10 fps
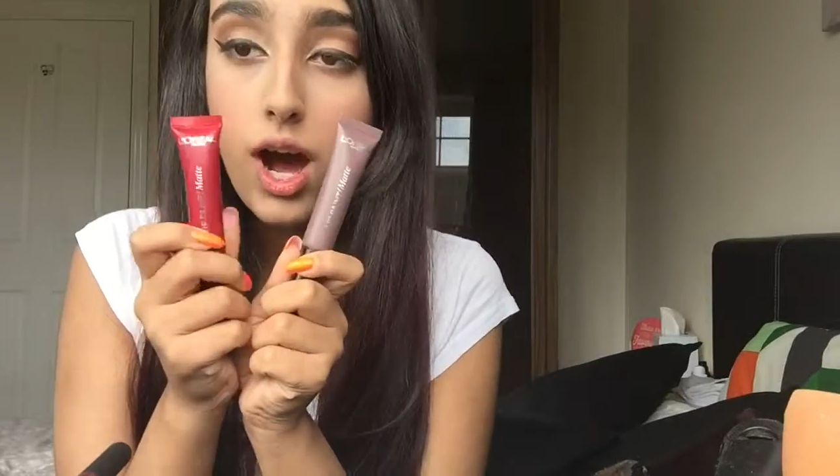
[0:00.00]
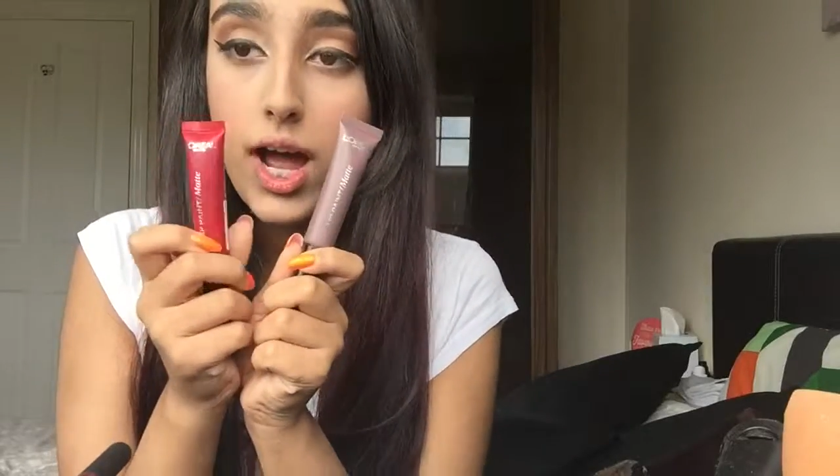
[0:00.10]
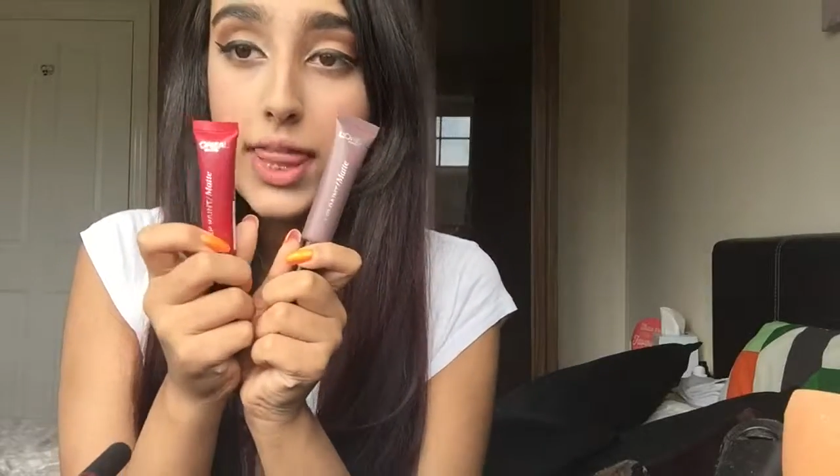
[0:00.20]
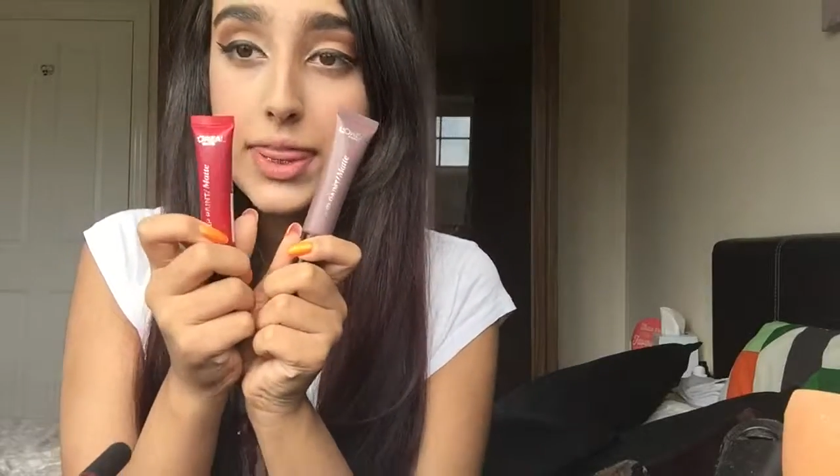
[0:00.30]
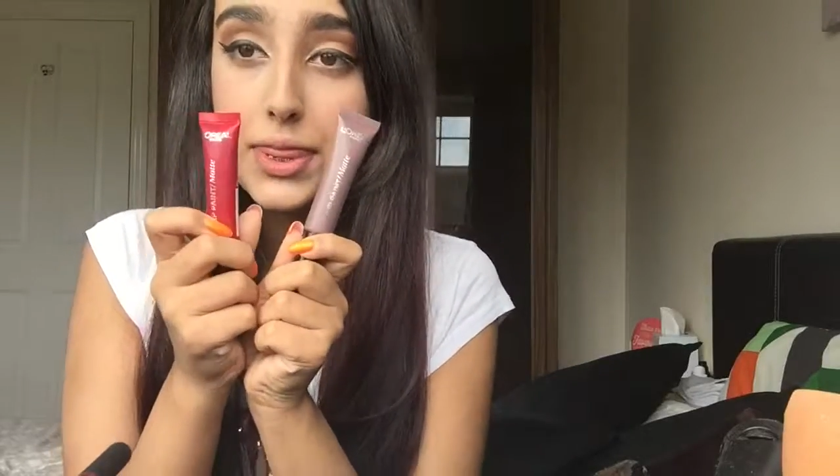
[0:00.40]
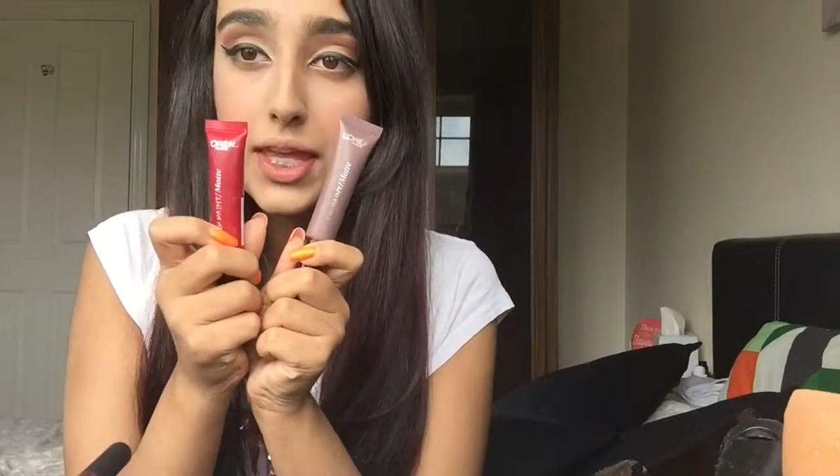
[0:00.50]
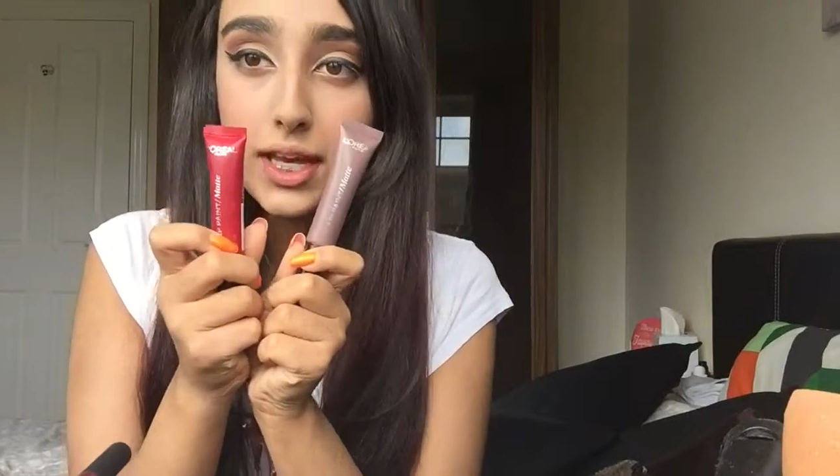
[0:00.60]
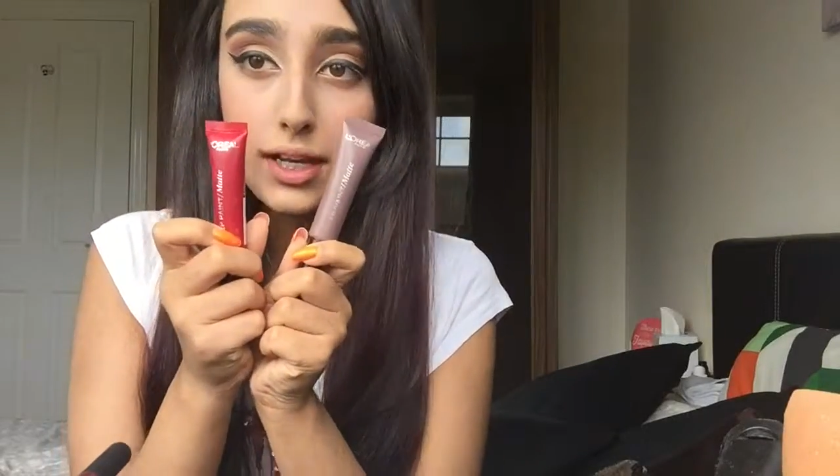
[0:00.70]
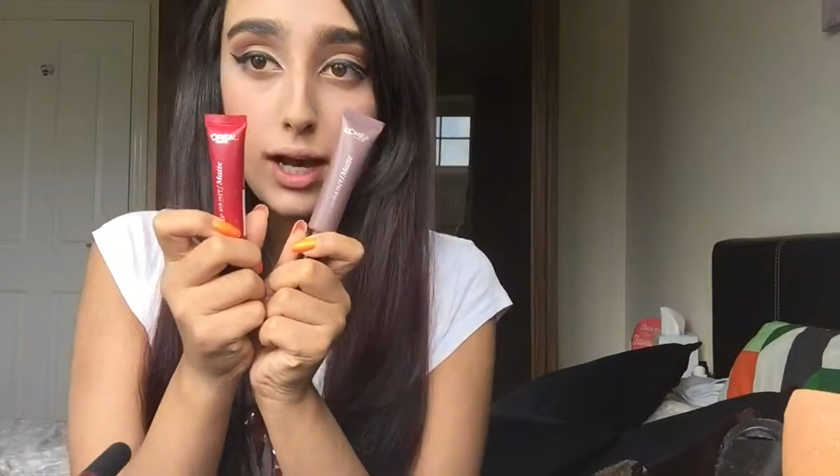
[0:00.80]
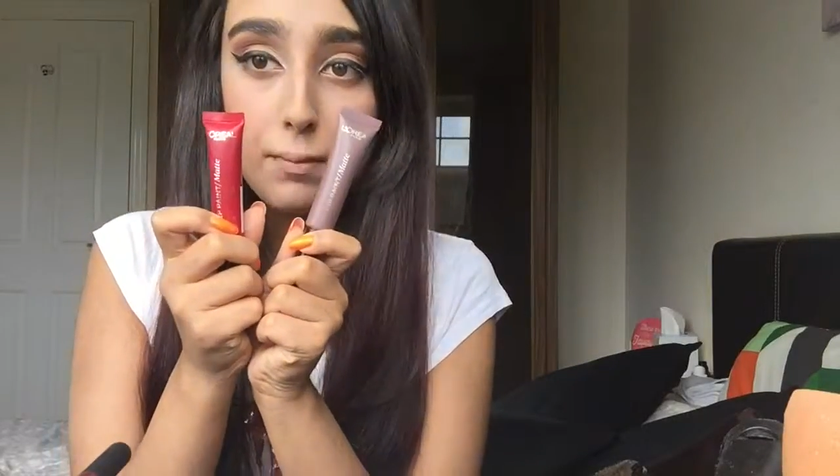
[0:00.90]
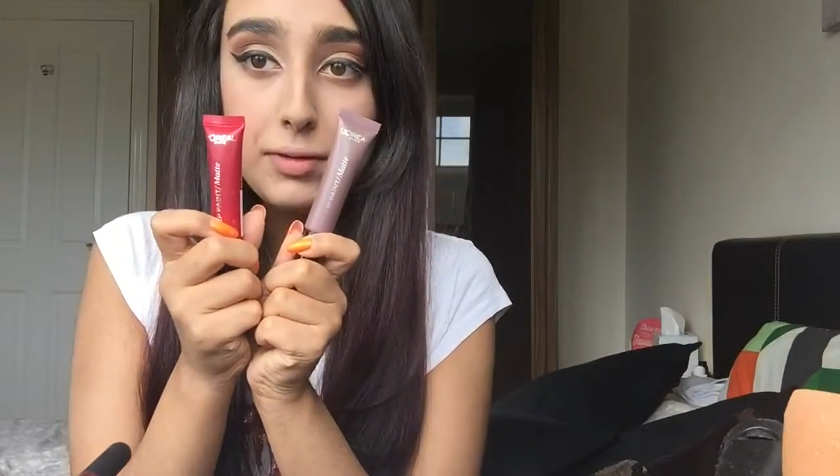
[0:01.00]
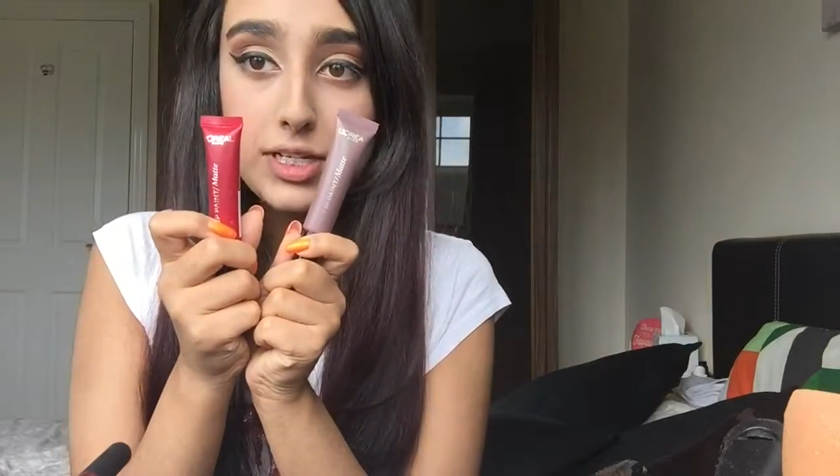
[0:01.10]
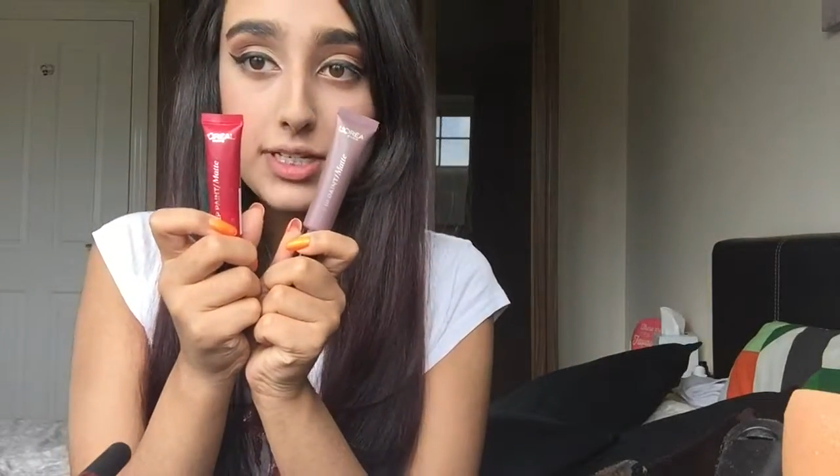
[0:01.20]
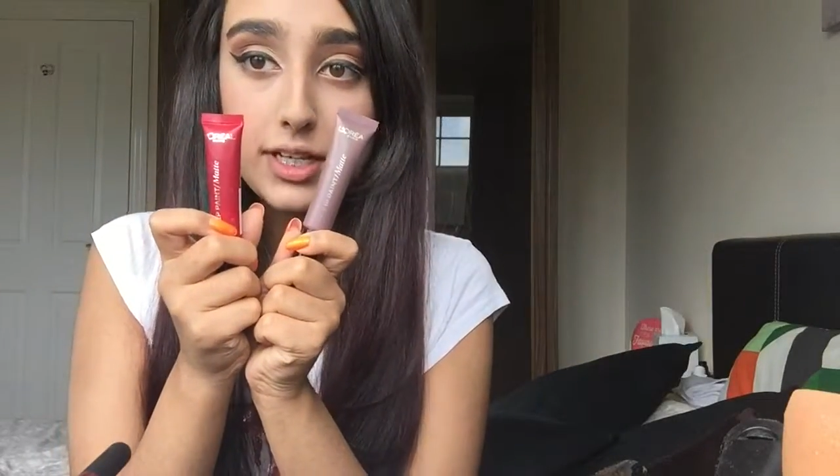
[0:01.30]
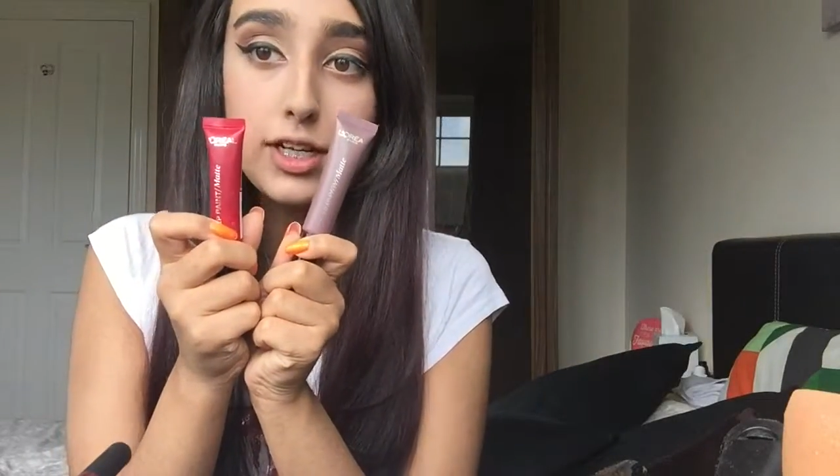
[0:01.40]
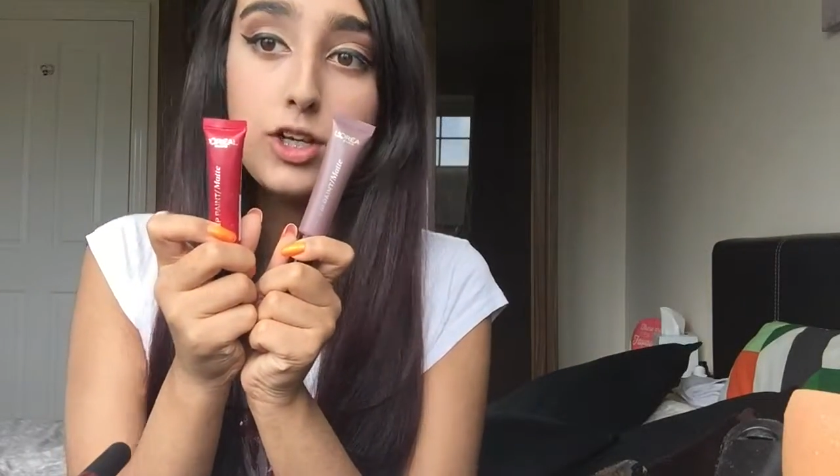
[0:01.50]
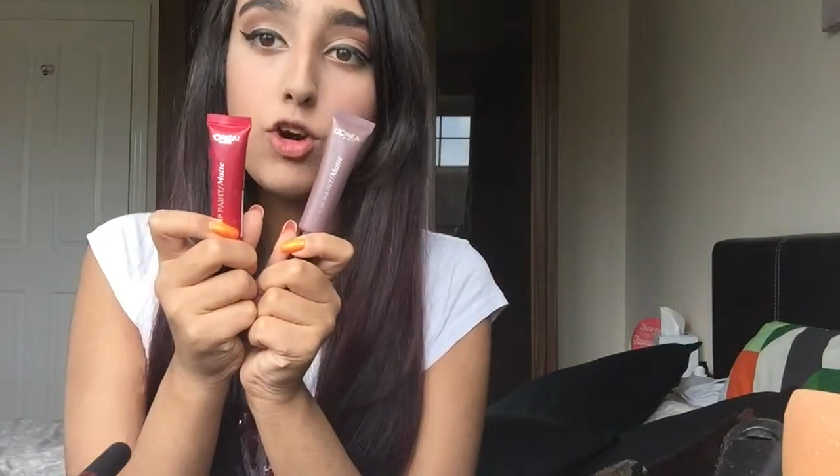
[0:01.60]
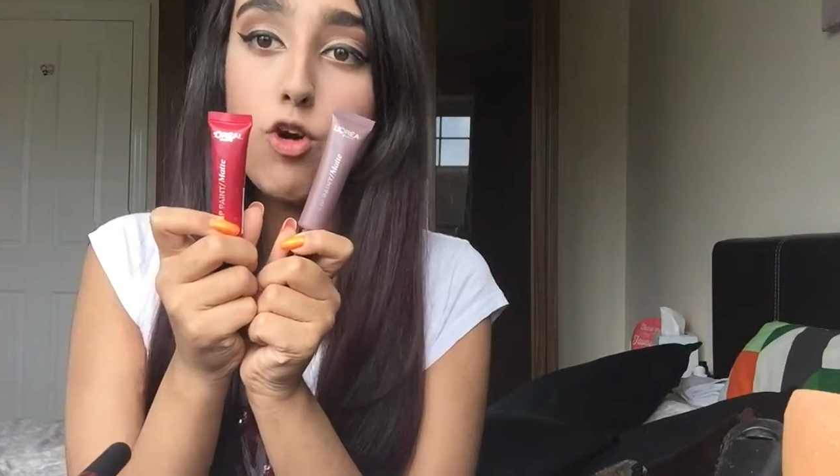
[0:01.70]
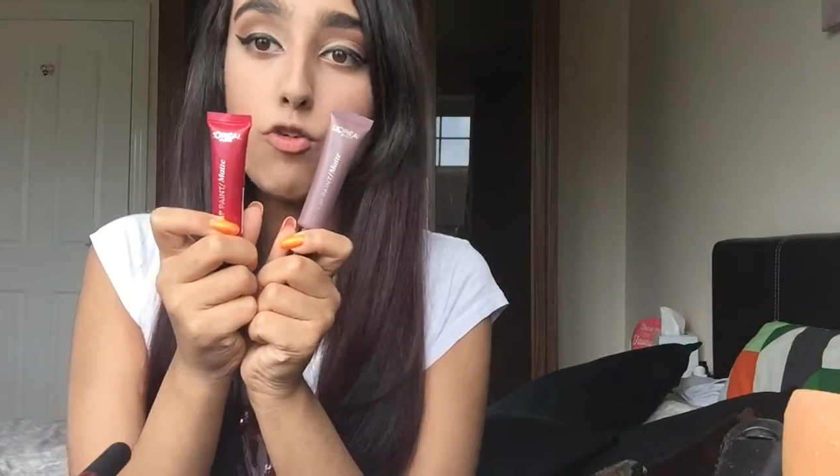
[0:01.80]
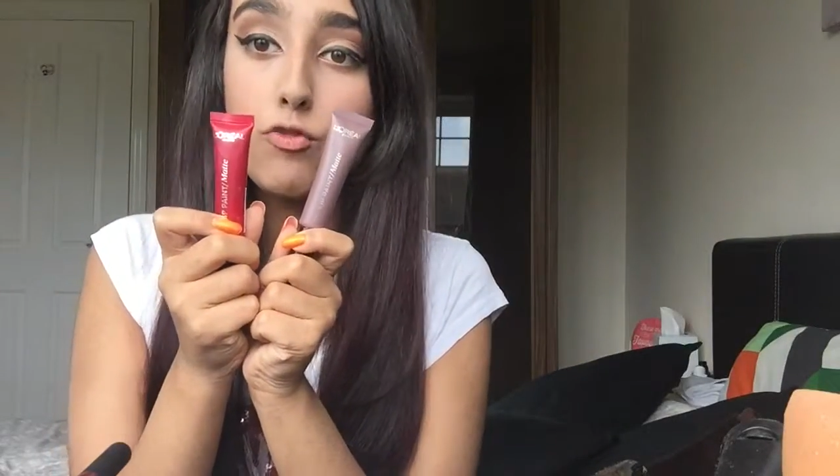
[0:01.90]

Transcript: I think I'm just gonna go